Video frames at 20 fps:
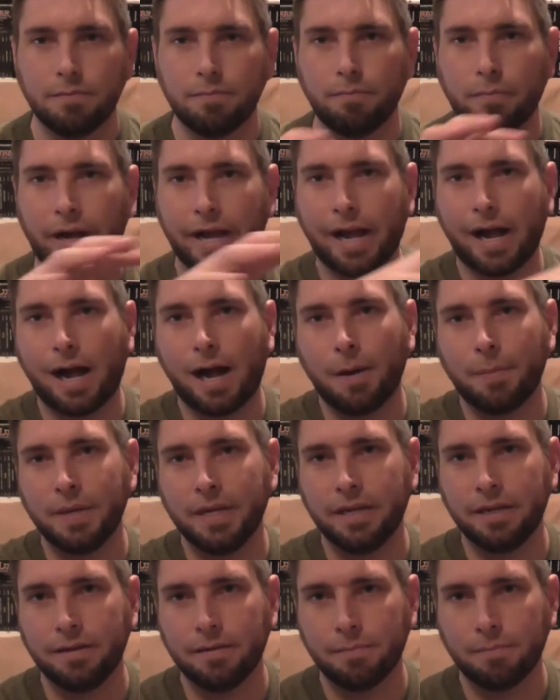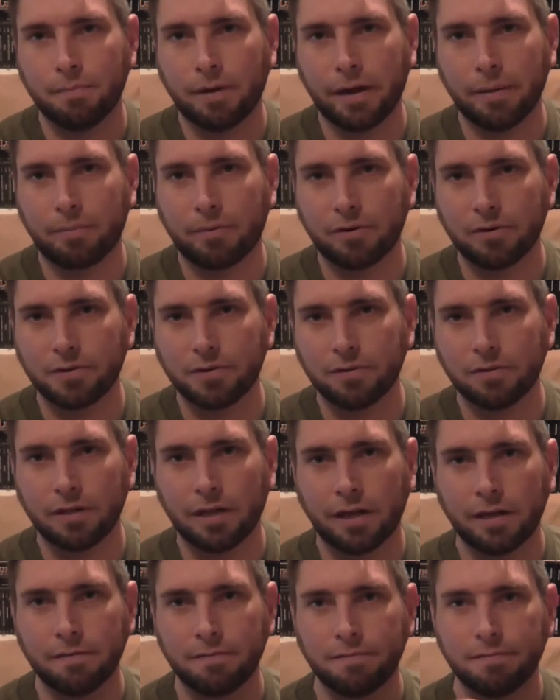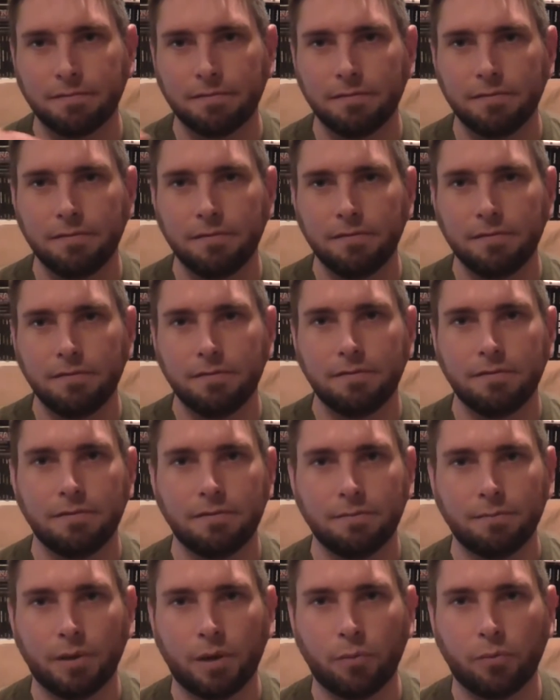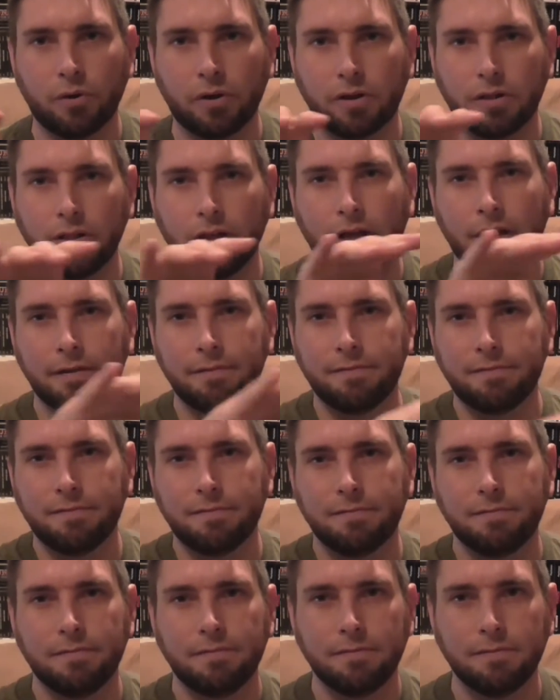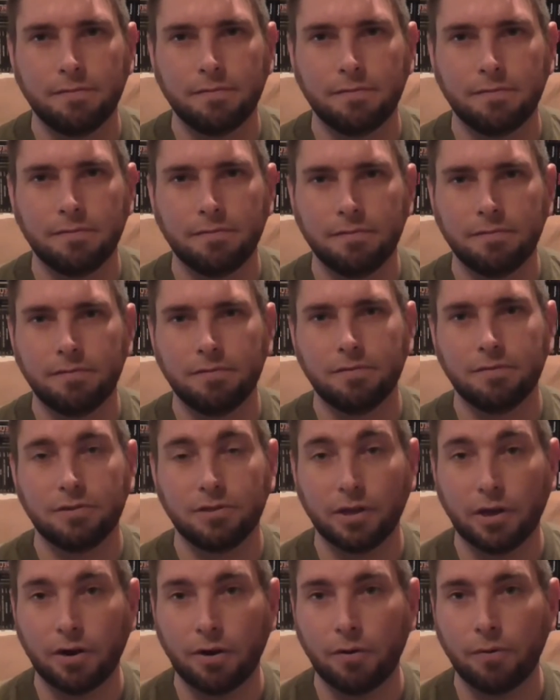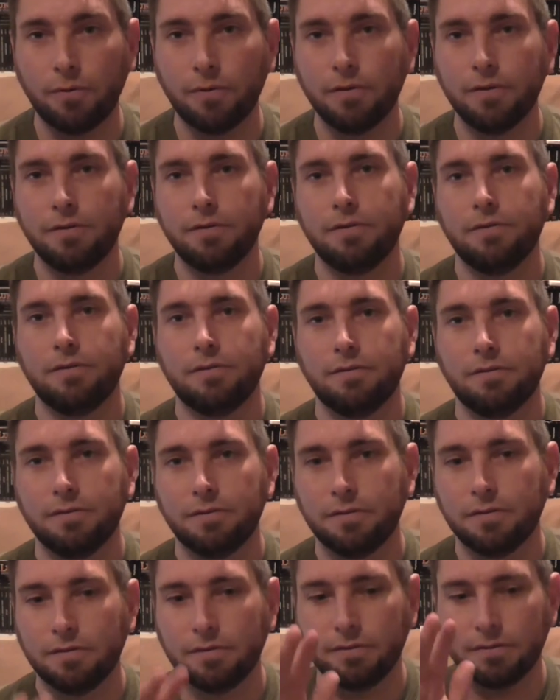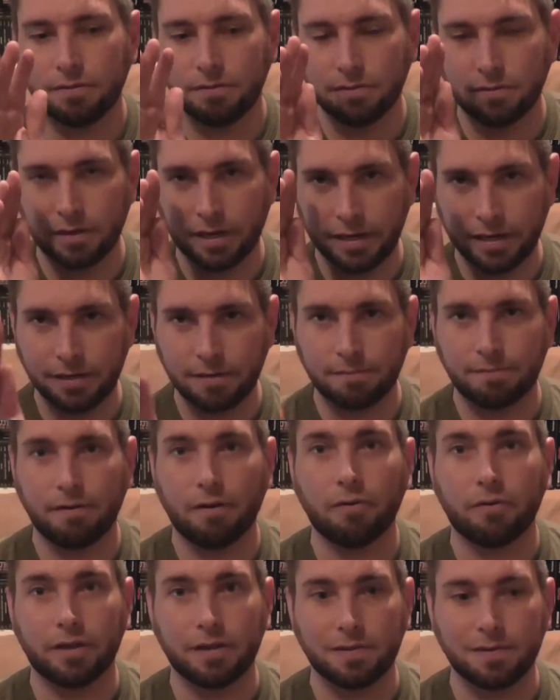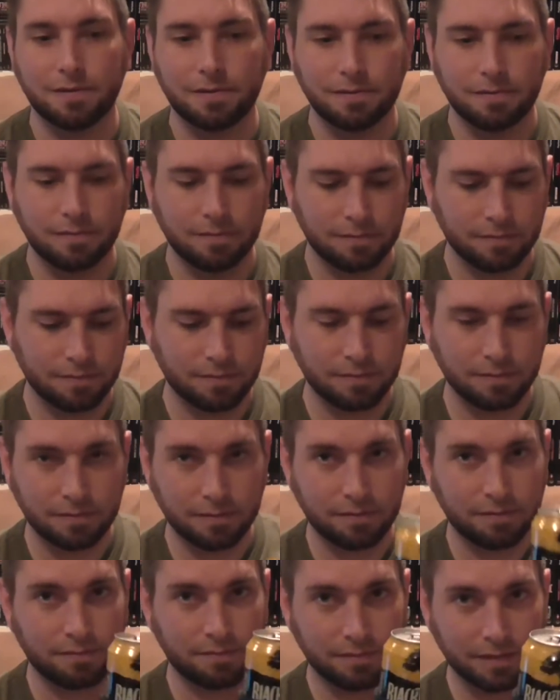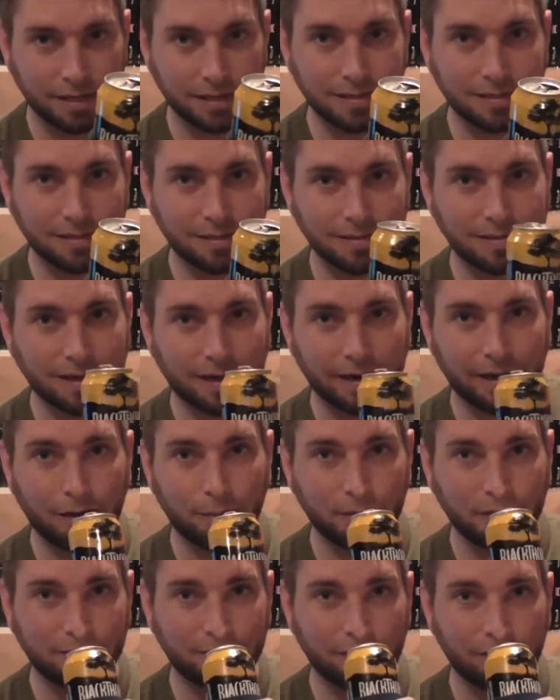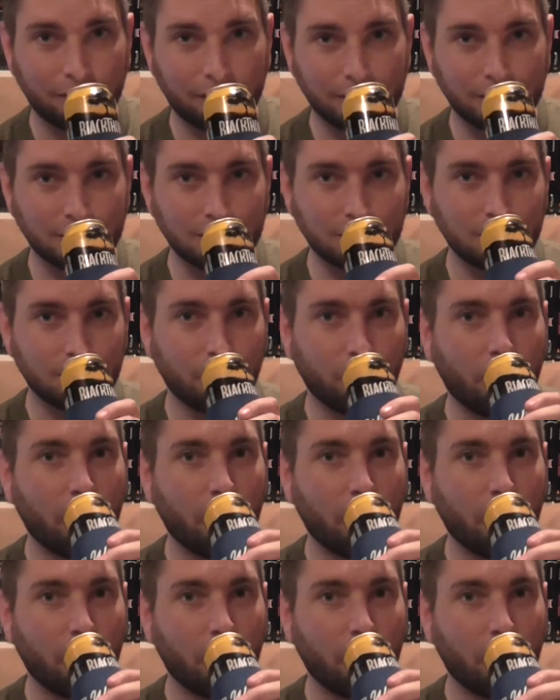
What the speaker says: my hobby, my personal life, my work life. So I need to focus. This does not help me focus.